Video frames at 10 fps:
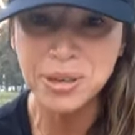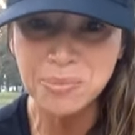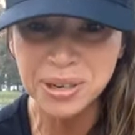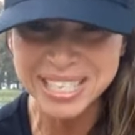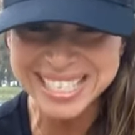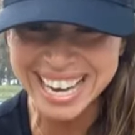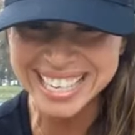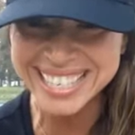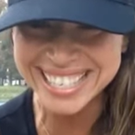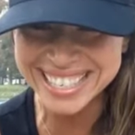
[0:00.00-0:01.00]

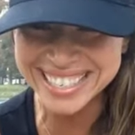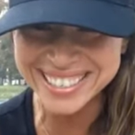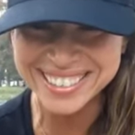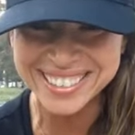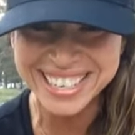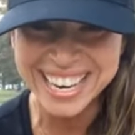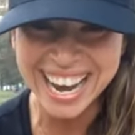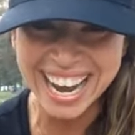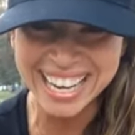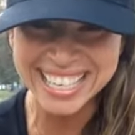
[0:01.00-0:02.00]
excited too
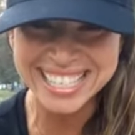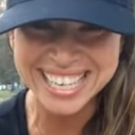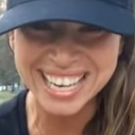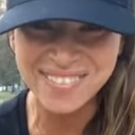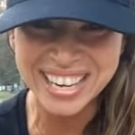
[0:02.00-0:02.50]
and it's gonna be